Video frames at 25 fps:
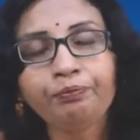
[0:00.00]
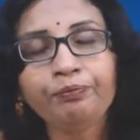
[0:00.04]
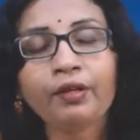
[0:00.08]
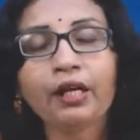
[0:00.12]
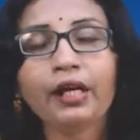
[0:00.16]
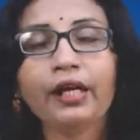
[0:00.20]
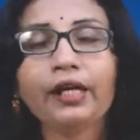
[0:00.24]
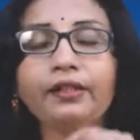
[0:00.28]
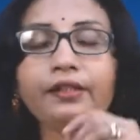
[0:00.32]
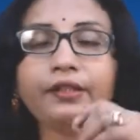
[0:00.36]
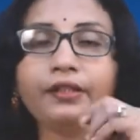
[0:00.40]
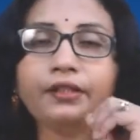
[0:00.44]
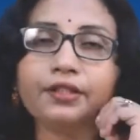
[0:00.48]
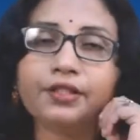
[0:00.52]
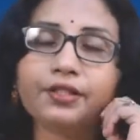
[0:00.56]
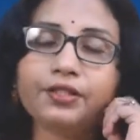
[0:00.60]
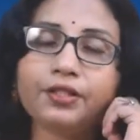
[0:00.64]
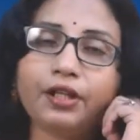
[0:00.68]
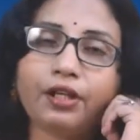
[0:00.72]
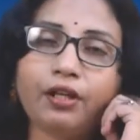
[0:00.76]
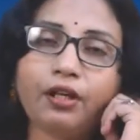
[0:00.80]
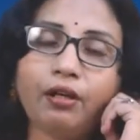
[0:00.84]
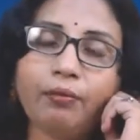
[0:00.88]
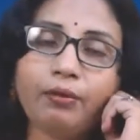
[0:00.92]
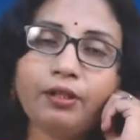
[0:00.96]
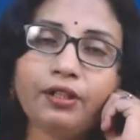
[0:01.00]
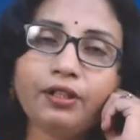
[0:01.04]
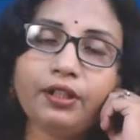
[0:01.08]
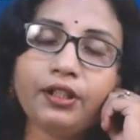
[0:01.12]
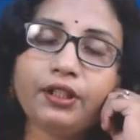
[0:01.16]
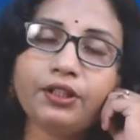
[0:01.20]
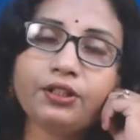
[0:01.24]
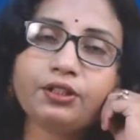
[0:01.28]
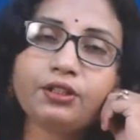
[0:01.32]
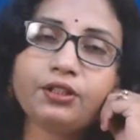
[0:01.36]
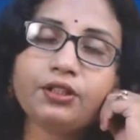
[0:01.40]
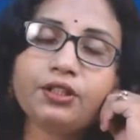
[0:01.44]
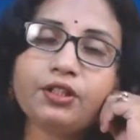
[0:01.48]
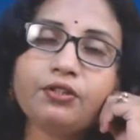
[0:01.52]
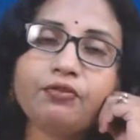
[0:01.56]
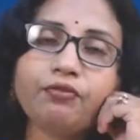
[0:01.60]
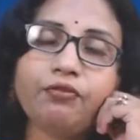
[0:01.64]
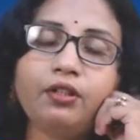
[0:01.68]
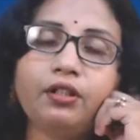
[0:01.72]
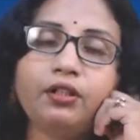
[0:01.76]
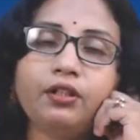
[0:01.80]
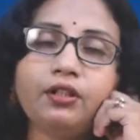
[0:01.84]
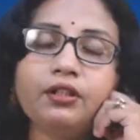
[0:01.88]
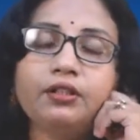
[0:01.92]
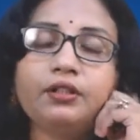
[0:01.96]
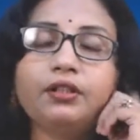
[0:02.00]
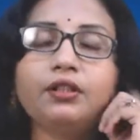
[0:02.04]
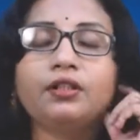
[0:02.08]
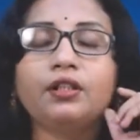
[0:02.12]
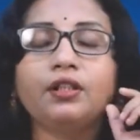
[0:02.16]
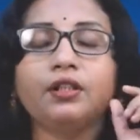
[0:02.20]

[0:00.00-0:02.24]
and its recommendations were